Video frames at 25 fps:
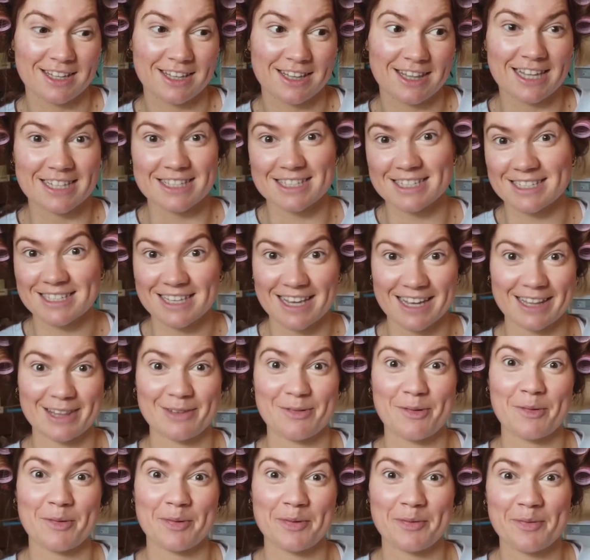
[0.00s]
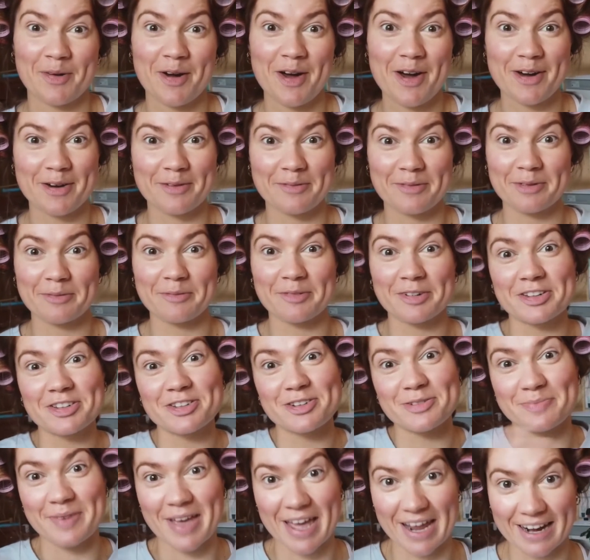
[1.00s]
that's exactly what we were. We were
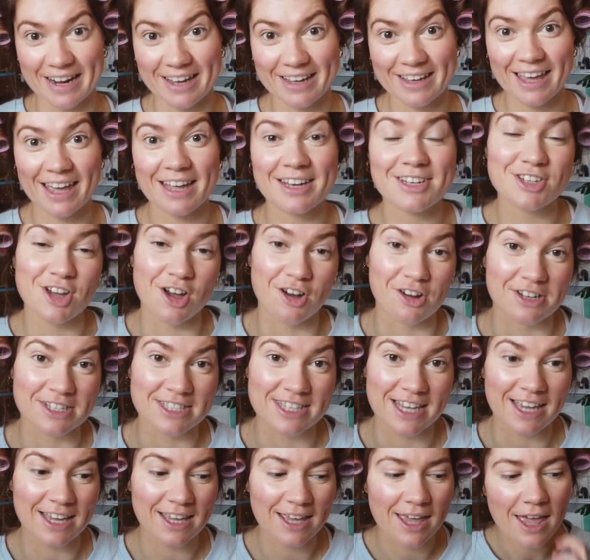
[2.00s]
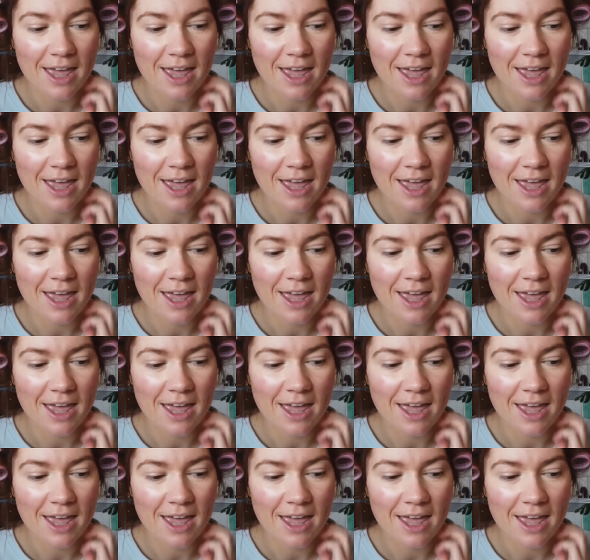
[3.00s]
dramatic and toxic,